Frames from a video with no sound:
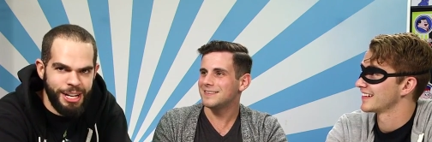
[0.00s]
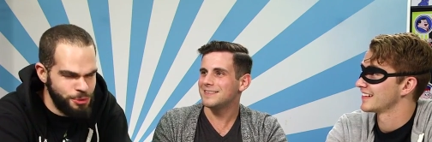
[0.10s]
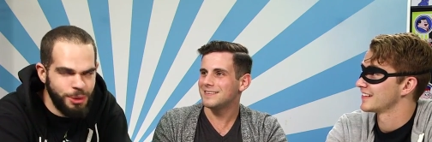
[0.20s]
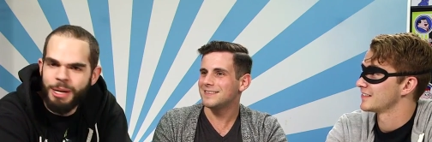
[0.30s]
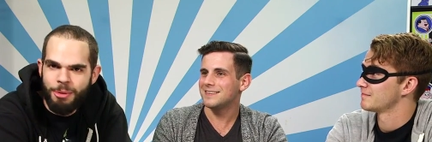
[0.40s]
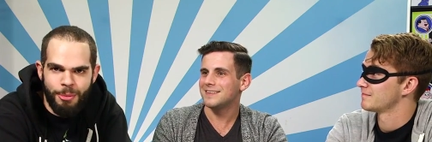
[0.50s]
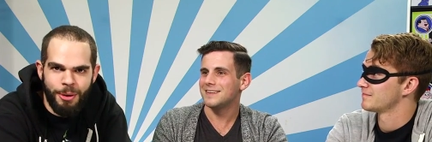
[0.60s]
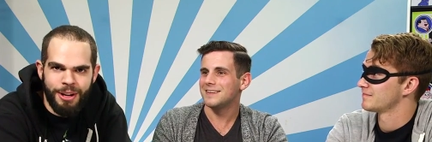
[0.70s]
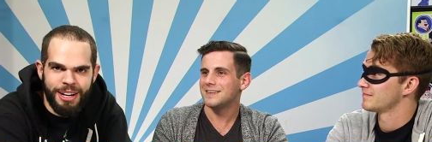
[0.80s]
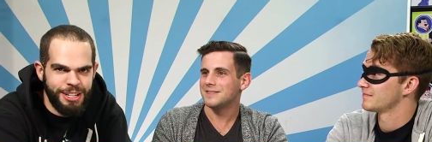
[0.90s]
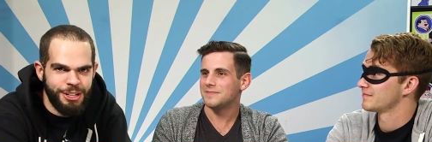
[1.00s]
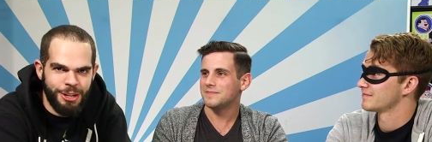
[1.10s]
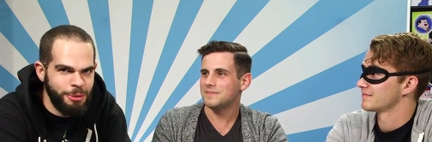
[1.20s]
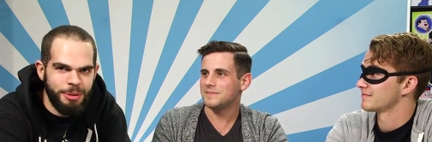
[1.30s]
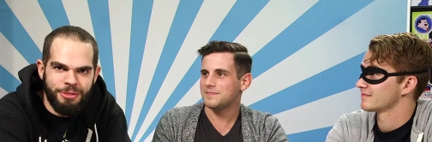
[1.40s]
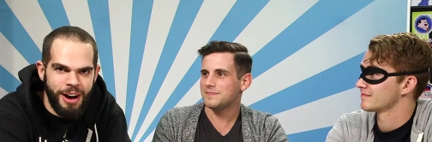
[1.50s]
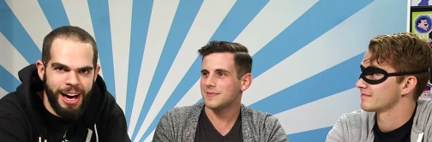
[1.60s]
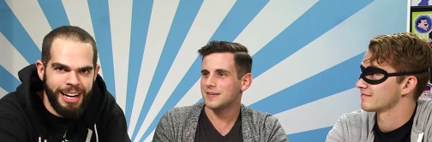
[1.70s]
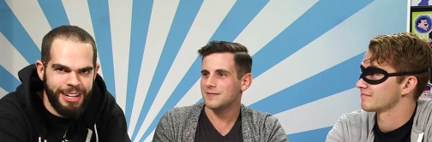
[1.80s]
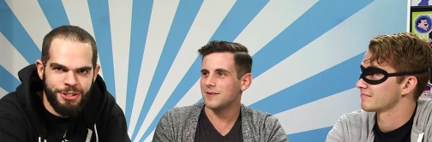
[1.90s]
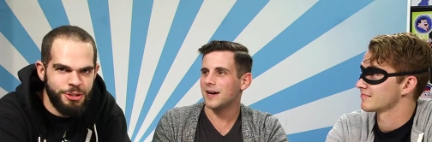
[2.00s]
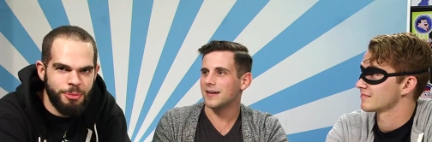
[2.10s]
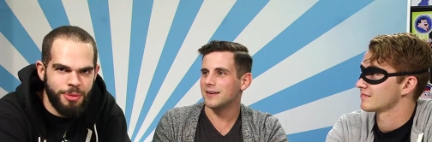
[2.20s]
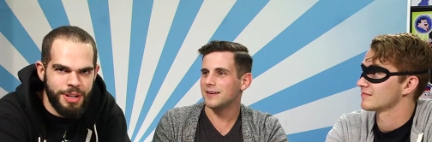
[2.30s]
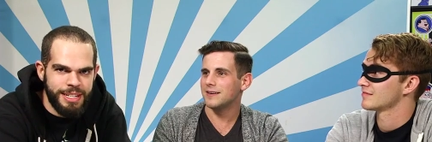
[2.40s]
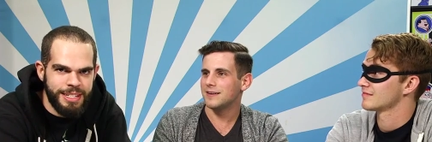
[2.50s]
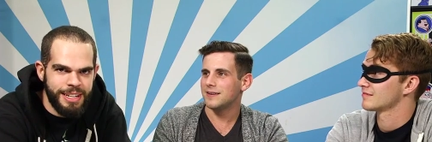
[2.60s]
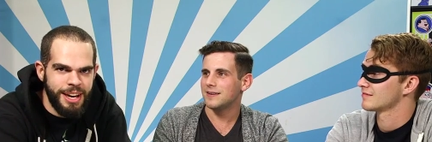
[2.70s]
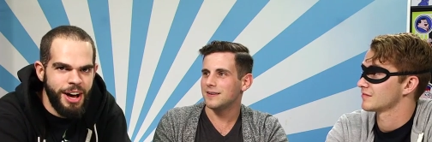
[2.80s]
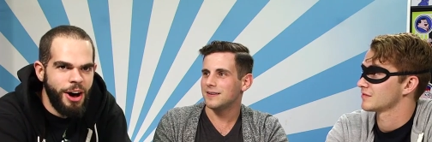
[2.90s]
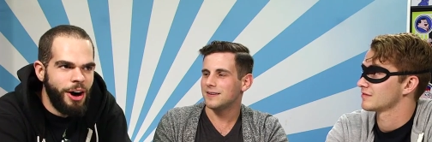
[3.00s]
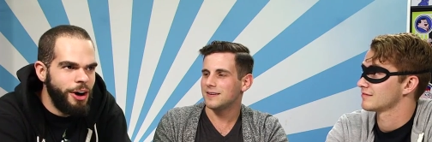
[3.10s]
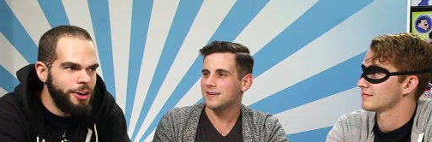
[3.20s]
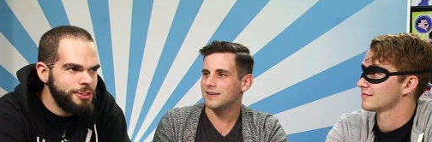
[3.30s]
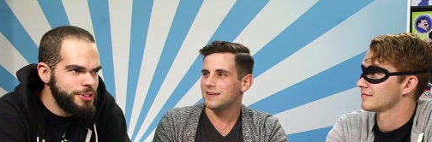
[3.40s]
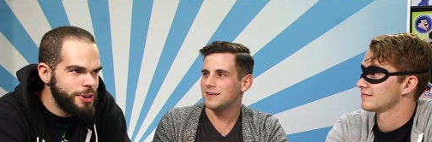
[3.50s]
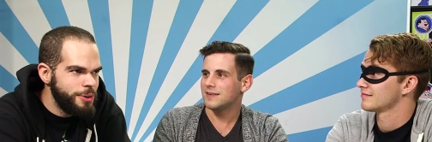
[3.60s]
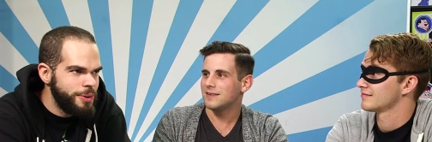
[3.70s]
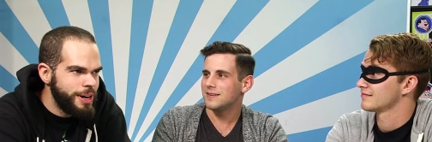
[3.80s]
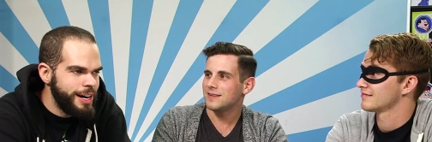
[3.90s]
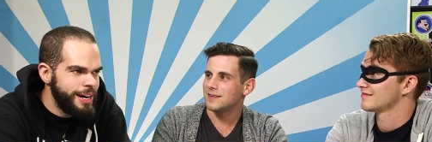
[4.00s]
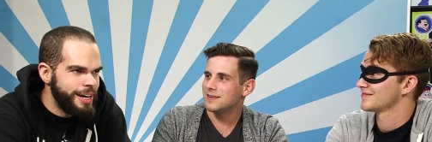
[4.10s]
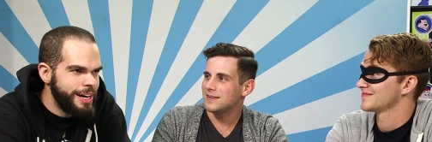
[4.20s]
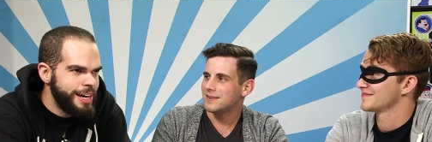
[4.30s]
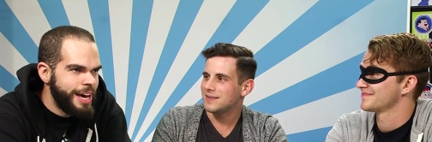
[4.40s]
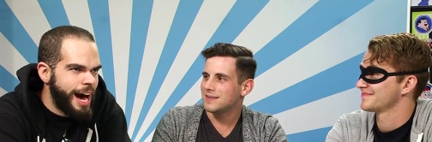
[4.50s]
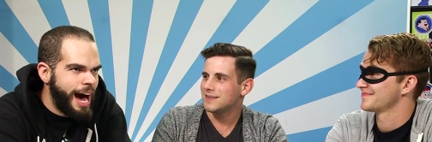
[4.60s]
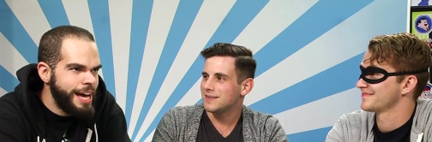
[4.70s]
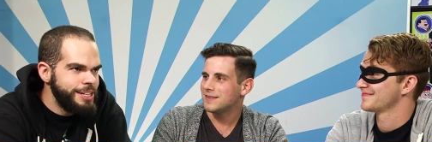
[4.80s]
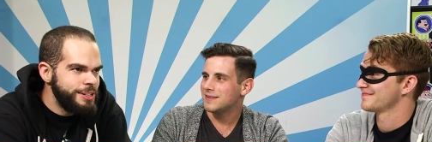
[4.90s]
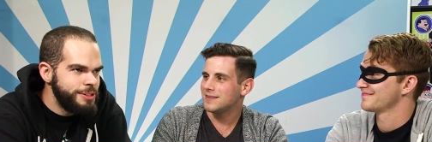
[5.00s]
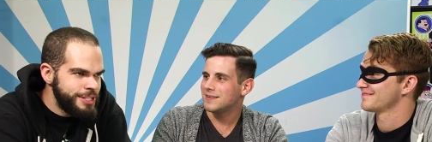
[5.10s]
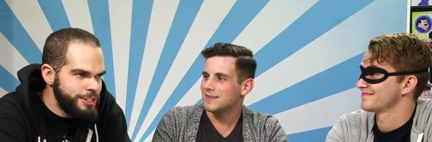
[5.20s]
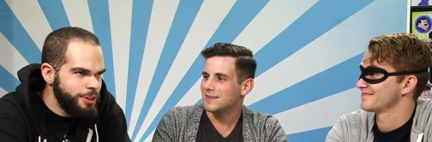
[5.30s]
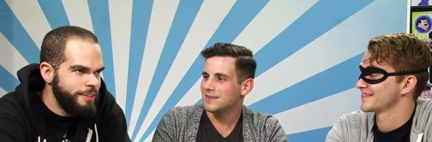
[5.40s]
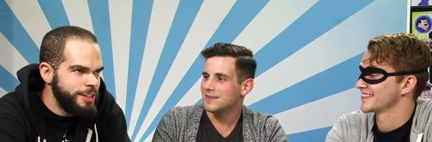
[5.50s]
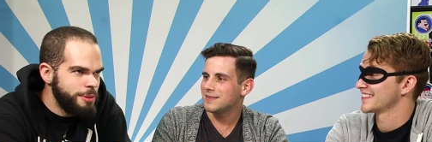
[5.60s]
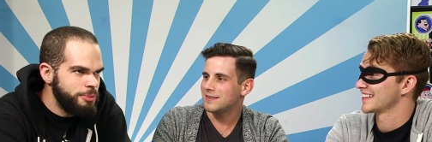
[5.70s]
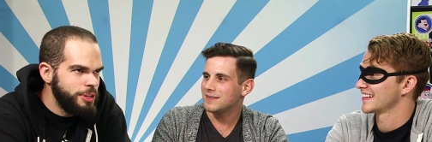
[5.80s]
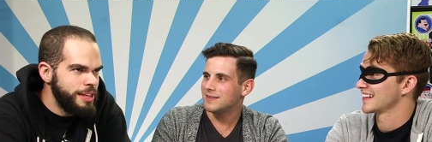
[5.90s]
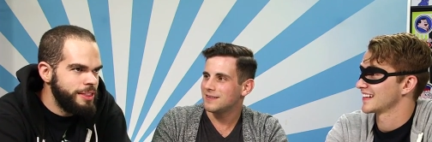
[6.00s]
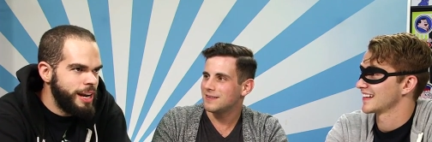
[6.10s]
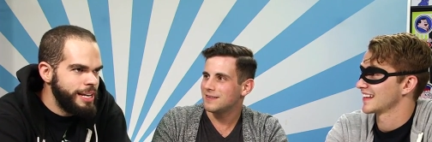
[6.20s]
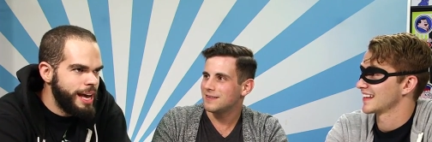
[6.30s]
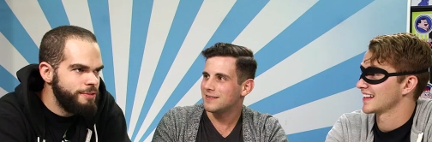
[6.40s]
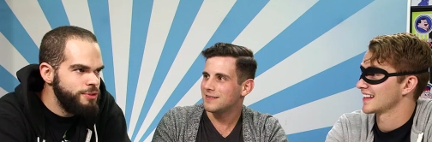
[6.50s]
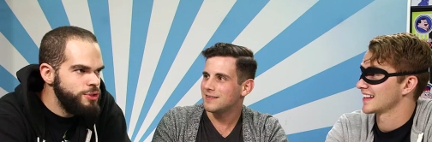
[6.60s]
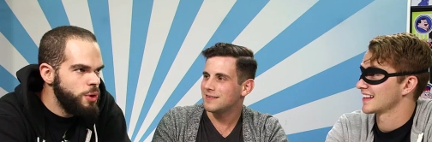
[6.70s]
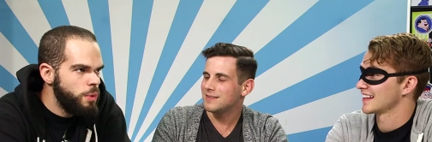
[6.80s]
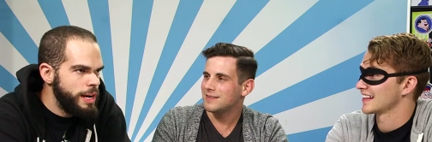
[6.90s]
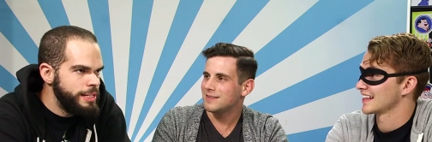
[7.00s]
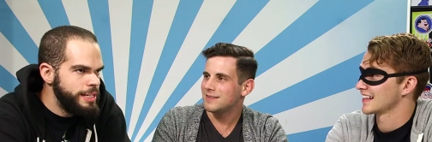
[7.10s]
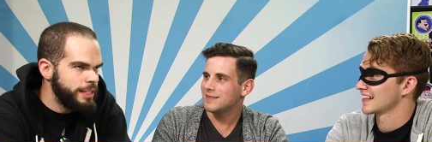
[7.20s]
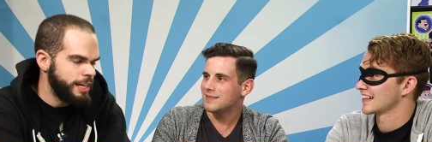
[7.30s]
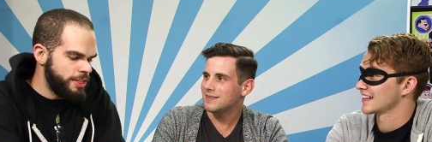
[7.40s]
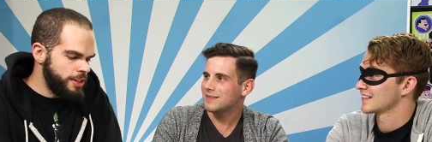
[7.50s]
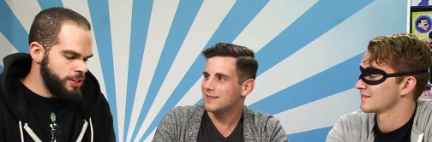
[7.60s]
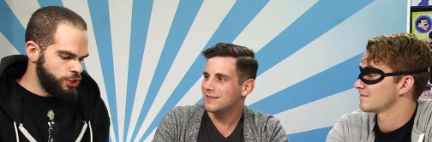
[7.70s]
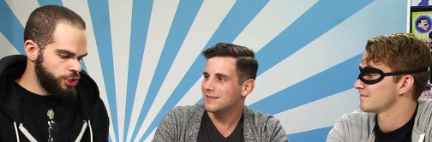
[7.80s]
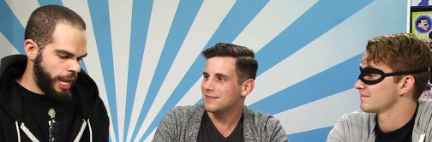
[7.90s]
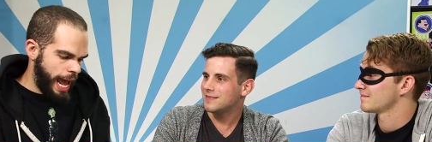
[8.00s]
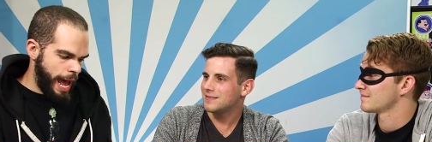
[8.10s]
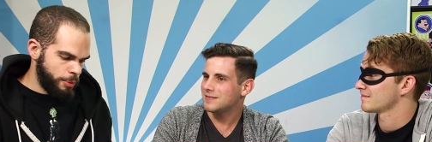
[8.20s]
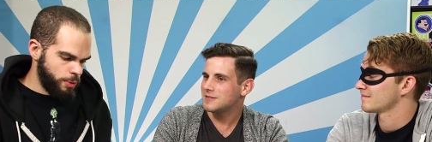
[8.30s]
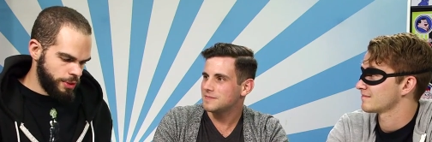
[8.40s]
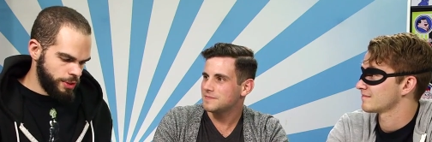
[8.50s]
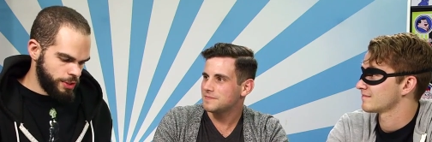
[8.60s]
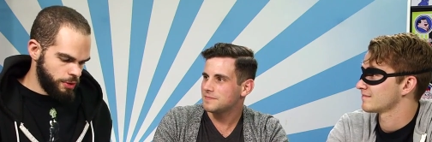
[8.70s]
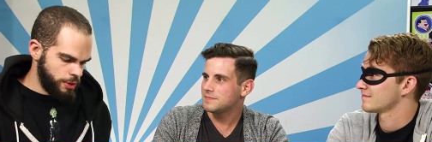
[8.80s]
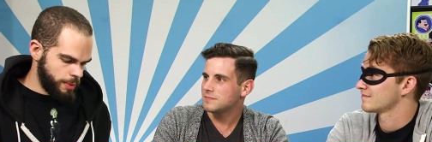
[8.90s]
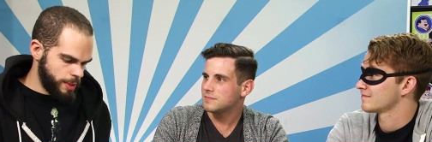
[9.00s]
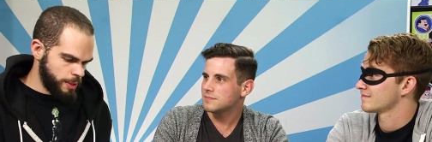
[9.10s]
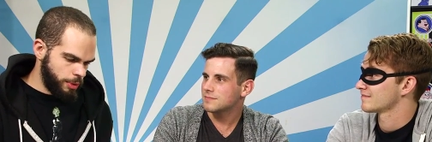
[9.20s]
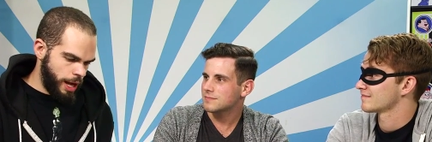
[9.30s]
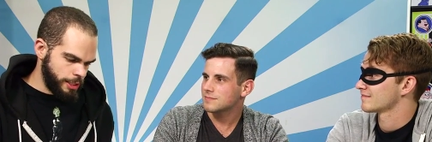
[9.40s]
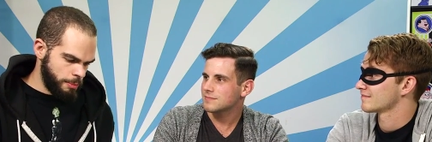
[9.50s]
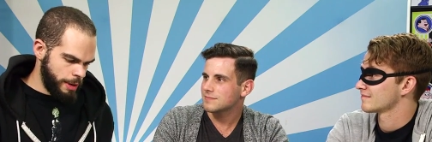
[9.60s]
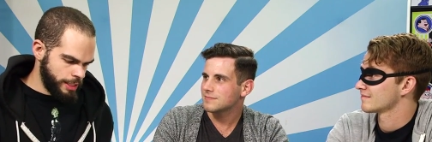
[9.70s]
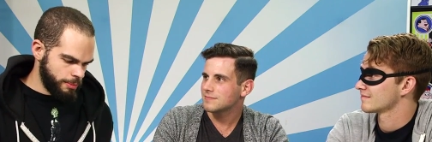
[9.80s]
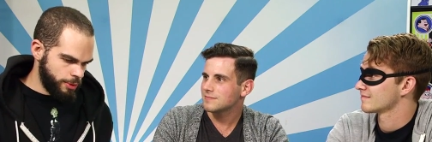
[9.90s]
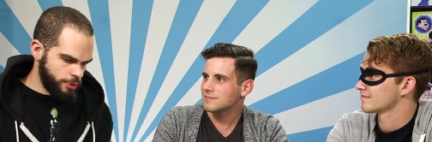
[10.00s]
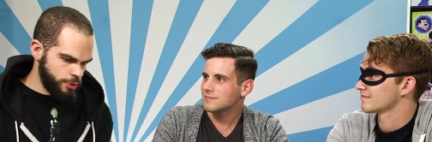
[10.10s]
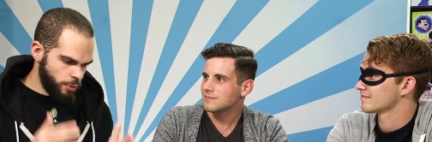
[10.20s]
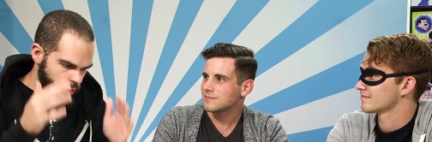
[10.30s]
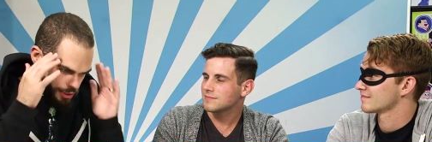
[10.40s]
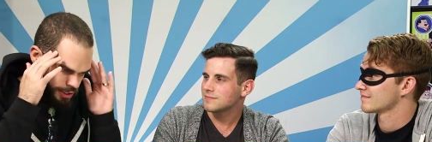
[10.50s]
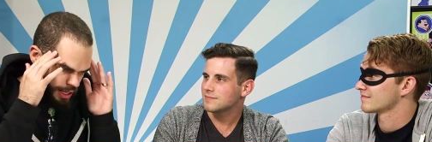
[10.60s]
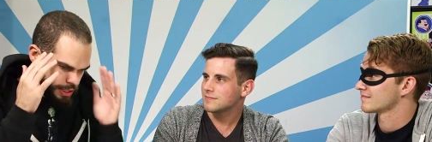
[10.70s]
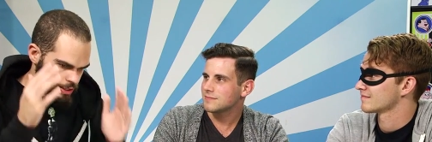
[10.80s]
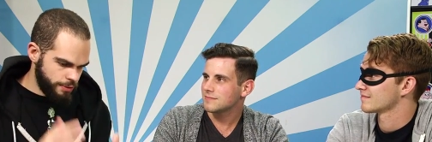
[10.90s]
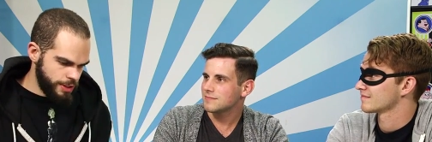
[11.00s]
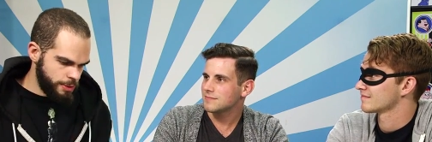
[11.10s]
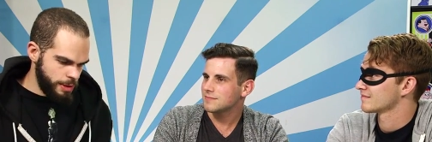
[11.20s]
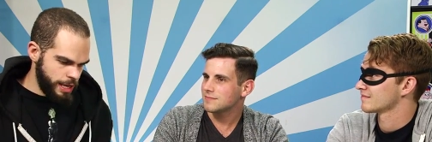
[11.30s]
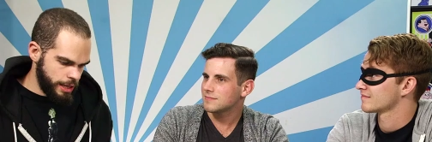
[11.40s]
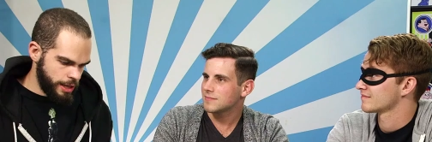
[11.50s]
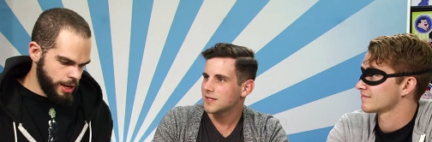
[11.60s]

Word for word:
Speaker 1: and you will get promoted and it'll be fine and right. super easy. Also, uh, I still have the complaint that I have no idea. Like things just happen within the series because the plot demands it, but there's no real sense of this being